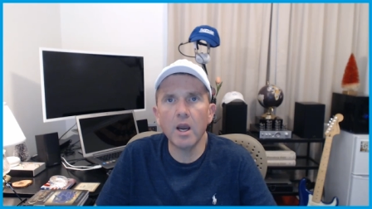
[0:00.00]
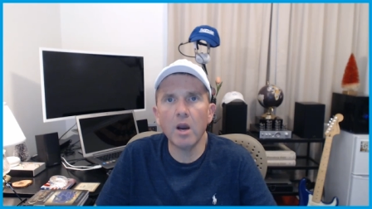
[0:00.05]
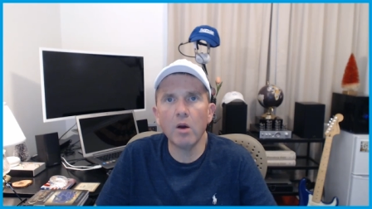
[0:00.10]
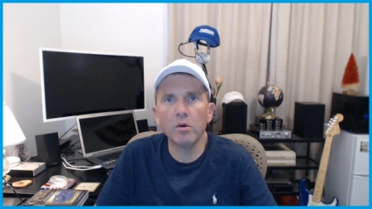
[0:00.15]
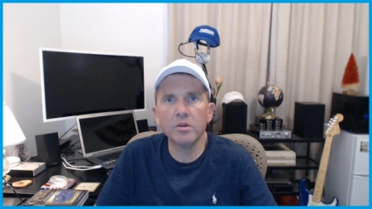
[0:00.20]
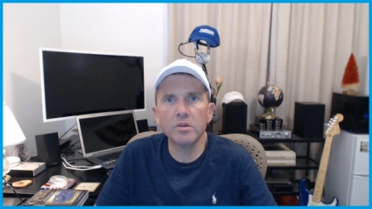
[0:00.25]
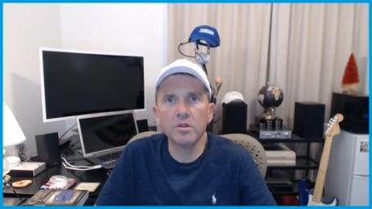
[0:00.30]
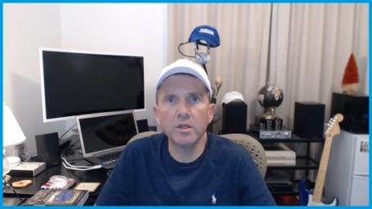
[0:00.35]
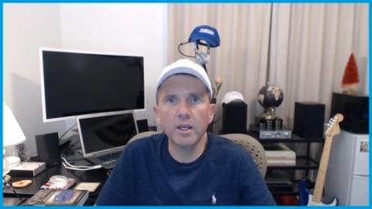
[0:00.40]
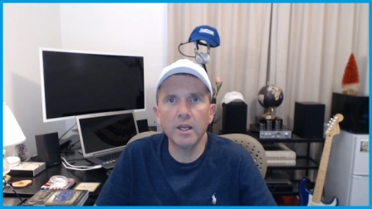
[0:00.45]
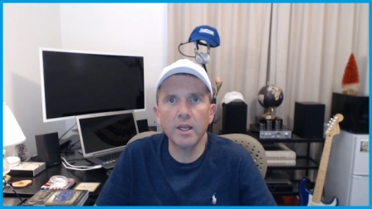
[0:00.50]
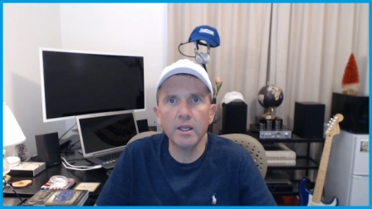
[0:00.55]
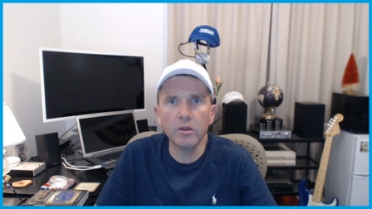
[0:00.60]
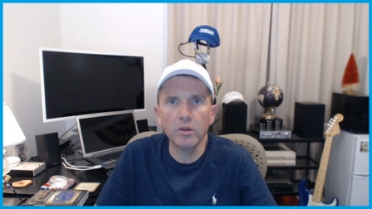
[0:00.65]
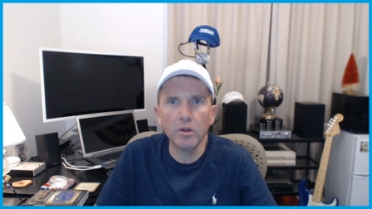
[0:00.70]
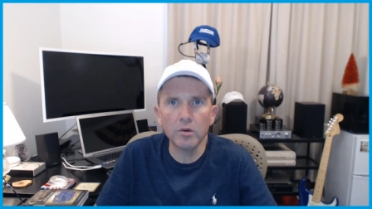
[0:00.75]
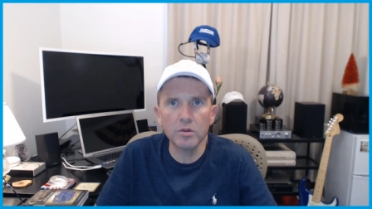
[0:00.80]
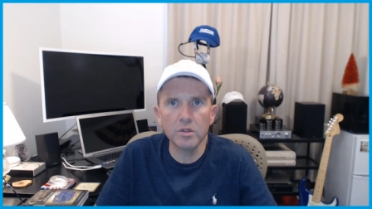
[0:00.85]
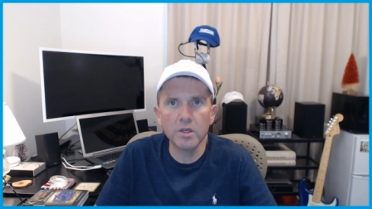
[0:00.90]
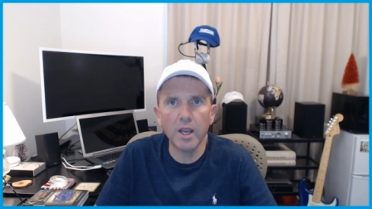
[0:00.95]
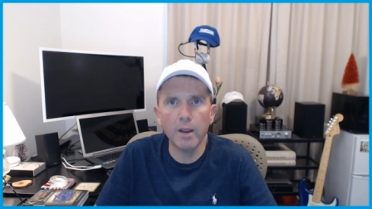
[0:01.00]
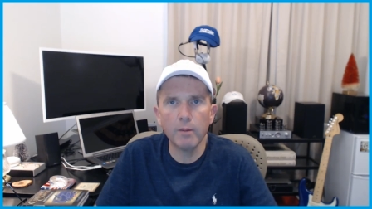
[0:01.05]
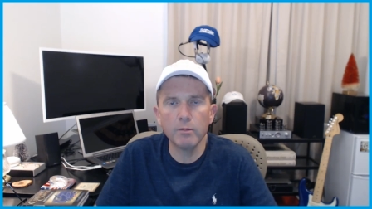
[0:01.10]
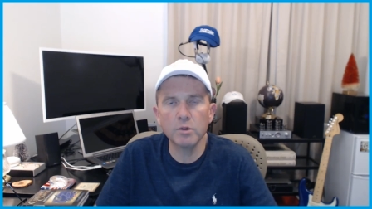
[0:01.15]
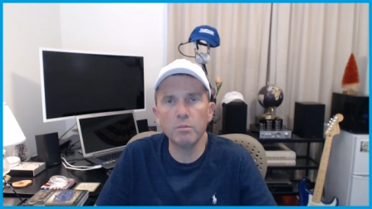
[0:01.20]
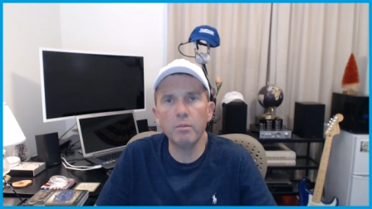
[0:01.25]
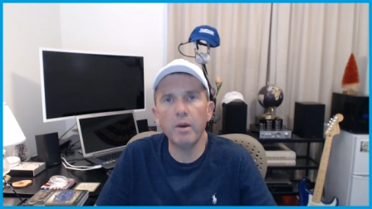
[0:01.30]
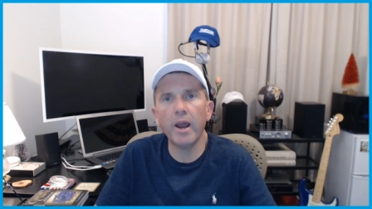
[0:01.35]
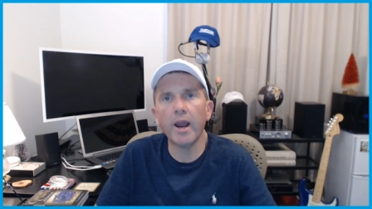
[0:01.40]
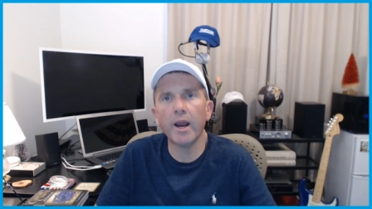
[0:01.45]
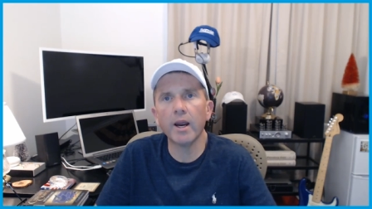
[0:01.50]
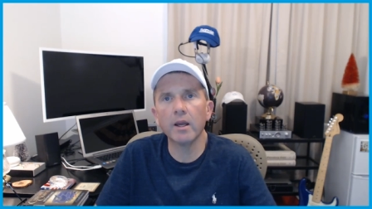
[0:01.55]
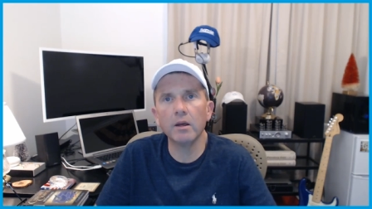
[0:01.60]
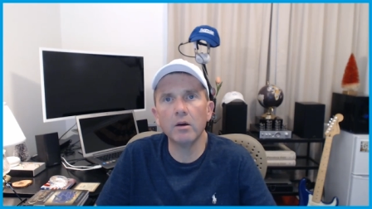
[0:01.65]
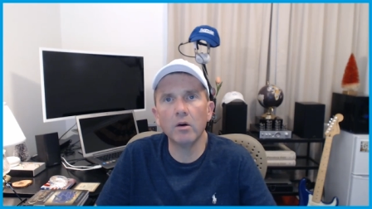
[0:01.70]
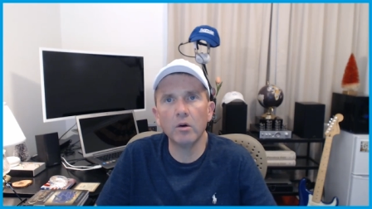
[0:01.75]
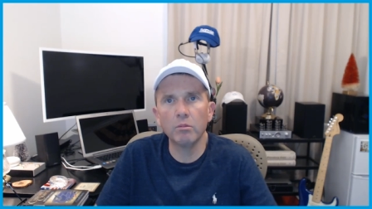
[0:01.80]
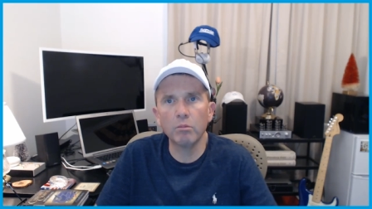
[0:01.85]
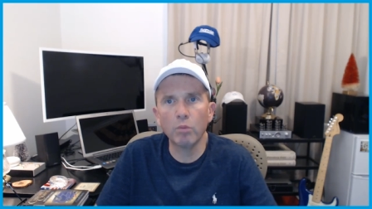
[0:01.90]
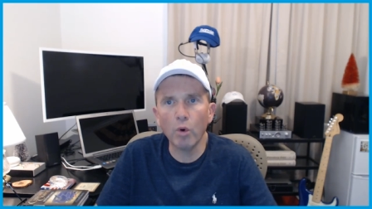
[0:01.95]
is to get those games back
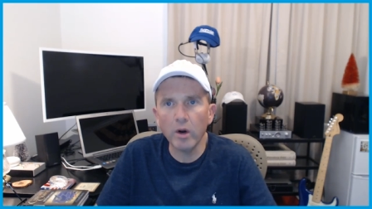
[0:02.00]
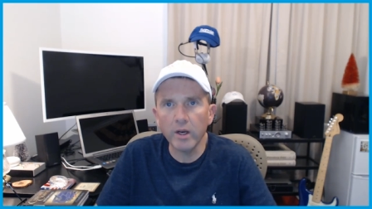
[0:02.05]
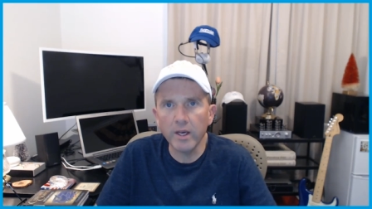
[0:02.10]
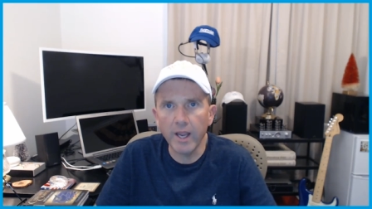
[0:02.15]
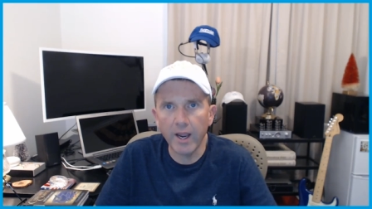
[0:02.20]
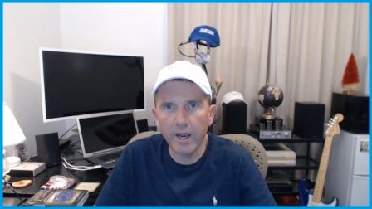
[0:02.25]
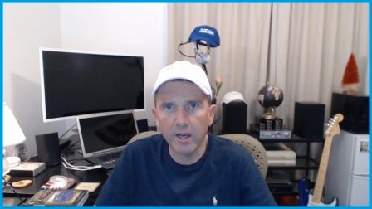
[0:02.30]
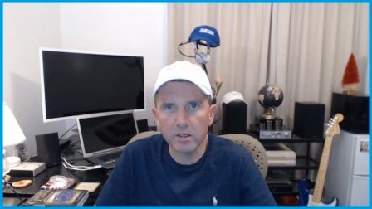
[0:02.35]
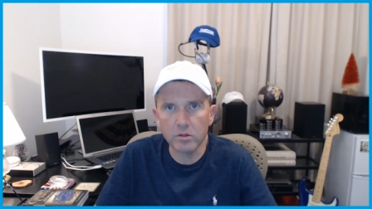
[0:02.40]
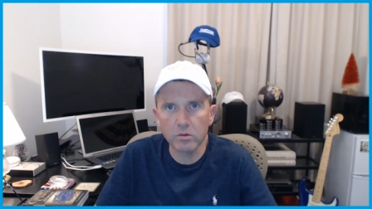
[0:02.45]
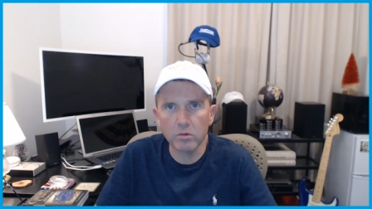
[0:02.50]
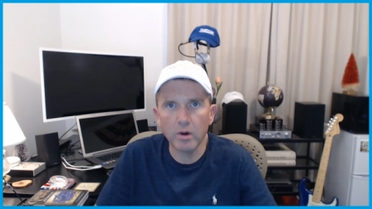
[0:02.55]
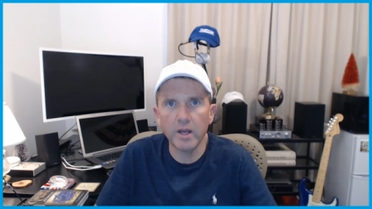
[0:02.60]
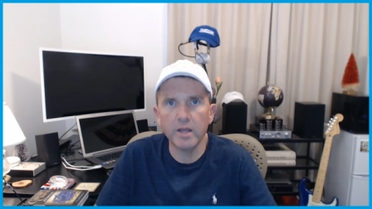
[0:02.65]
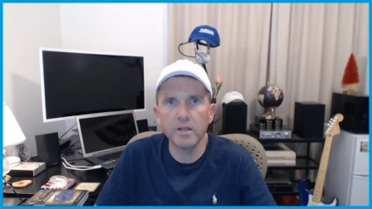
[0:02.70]
on broadcast, right?